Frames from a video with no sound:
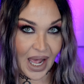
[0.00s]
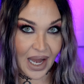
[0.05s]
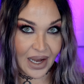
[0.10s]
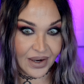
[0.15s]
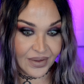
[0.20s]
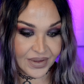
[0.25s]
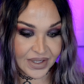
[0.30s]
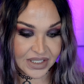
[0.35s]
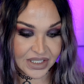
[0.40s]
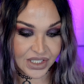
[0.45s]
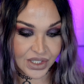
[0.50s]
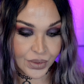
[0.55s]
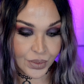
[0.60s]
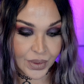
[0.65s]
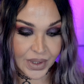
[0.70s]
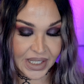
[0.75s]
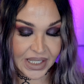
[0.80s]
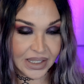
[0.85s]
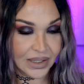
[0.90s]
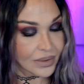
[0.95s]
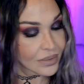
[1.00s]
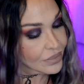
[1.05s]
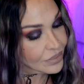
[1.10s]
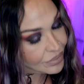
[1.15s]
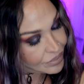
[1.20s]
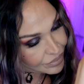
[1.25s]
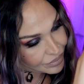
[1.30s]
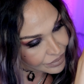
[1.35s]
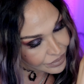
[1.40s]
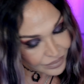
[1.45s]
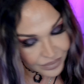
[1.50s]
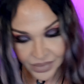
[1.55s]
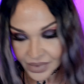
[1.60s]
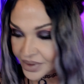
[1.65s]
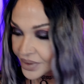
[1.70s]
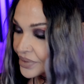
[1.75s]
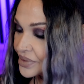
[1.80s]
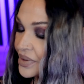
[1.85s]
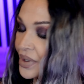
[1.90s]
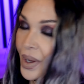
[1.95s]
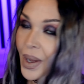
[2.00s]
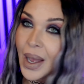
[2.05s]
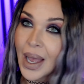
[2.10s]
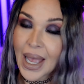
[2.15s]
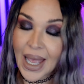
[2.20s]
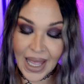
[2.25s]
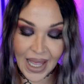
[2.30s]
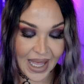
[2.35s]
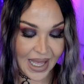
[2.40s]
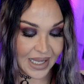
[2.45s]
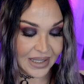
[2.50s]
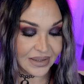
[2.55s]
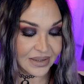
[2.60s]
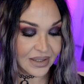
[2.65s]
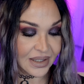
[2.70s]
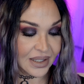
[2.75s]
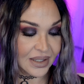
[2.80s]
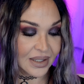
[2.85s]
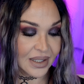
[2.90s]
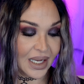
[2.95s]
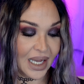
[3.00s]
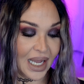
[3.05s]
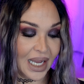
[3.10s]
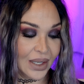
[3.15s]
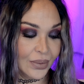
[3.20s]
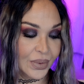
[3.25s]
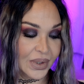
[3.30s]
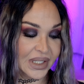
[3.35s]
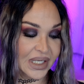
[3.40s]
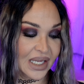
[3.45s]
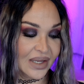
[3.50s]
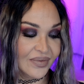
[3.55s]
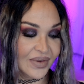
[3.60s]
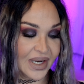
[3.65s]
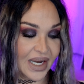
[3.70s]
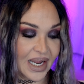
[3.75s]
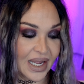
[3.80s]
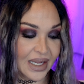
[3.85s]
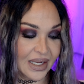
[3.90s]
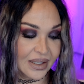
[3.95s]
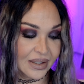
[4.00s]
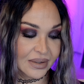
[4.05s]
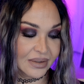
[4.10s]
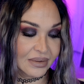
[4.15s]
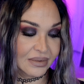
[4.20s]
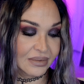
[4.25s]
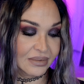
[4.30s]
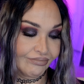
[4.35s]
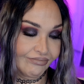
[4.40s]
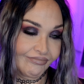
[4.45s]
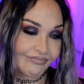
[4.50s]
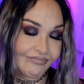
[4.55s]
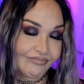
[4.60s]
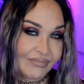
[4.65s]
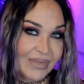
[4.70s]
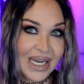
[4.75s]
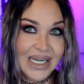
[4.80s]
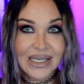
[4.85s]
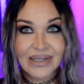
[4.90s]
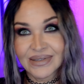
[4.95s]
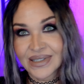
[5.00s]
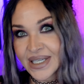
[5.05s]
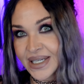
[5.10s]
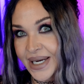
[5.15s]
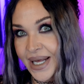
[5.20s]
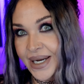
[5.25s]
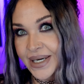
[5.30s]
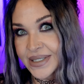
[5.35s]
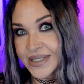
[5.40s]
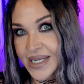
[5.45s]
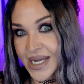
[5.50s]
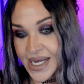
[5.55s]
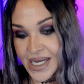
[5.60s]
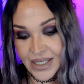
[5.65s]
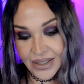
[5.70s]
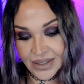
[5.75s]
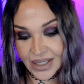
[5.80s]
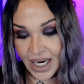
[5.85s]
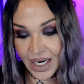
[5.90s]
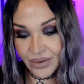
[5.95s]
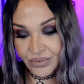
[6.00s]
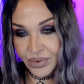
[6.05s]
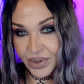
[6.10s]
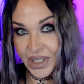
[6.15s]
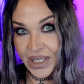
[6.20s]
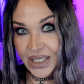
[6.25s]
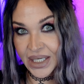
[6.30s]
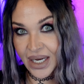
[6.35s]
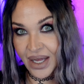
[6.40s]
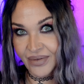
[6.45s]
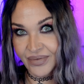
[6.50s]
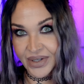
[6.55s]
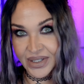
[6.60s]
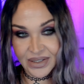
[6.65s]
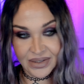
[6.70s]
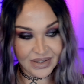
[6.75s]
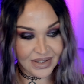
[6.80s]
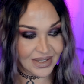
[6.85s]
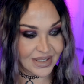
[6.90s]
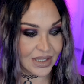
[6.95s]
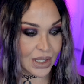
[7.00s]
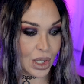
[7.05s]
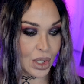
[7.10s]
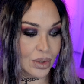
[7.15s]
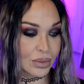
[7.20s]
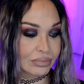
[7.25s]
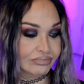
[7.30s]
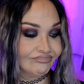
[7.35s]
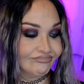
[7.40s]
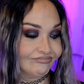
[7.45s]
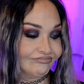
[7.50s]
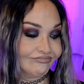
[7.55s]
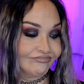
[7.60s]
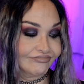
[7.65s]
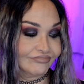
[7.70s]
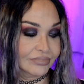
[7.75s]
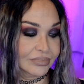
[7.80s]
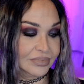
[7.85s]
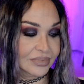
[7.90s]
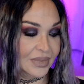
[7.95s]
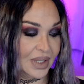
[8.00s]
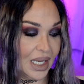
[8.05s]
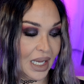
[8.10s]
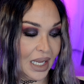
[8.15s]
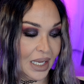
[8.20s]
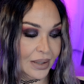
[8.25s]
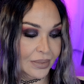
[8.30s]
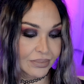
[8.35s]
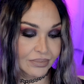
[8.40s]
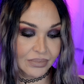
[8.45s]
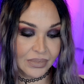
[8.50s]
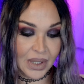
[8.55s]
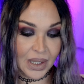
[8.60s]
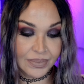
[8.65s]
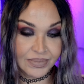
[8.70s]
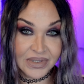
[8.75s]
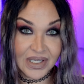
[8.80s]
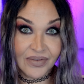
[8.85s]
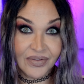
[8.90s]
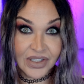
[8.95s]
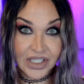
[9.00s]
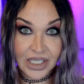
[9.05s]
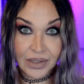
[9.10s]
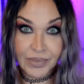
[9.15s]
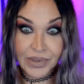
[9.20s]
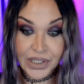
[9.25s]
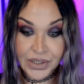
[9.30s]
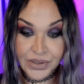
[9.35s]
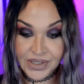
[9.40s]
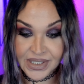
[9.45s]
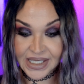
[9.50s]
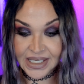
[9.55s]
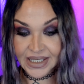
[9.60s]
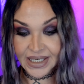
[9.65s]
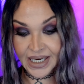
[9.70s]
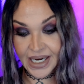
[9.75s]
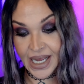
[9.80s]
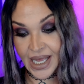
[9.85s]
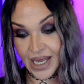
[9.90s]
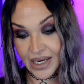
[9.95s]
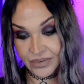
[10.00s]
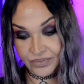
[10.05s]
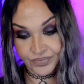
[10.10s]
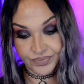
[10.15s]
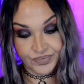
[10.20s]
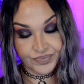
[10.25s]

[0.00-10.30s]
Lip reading: out of these 3. And I would give it a 10 out of 10. I really love it. So I'm definitely going to be using it again.